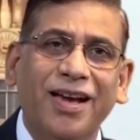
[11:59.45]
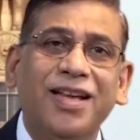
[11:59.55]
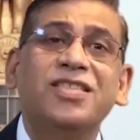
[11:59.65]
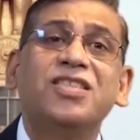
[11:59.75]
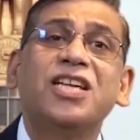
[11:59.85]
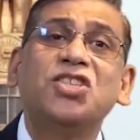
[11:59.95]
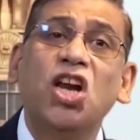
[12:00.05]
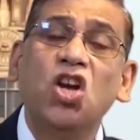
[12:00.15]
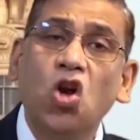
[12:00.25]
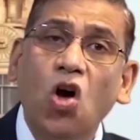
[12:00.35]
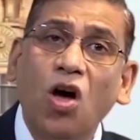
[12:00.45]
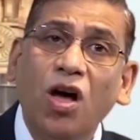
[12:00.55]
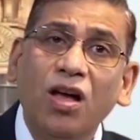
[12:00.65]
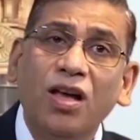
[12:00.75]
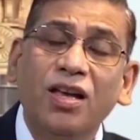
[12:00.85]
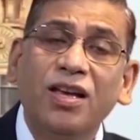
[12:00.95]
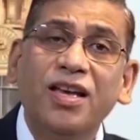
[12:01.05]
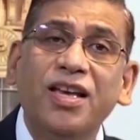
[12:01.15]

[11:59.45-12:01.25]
and such a law